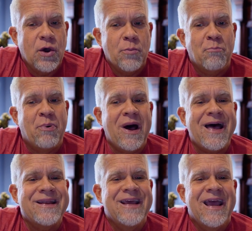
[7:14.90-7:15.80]

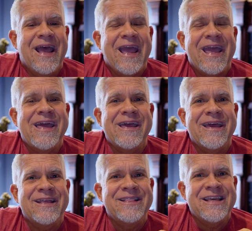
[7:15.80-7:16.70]
but he
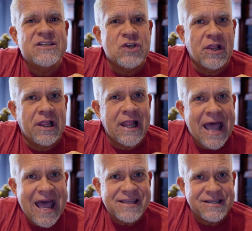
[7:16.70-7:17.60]
in these
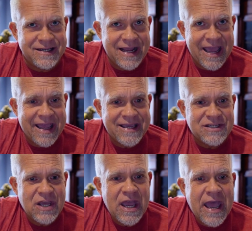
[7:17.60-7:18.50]
last
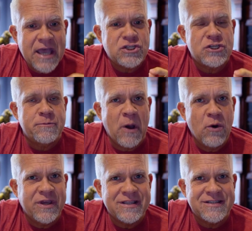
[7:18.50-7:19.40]
days has
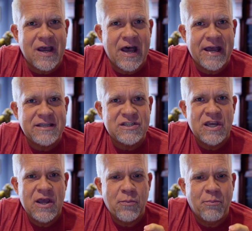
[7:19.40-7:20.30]
spoken to
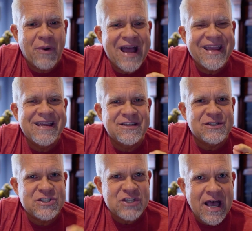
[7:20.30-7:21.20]
us by
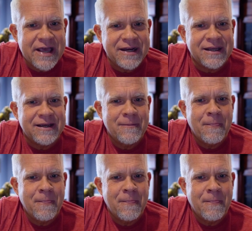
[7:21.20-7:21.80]
his Son,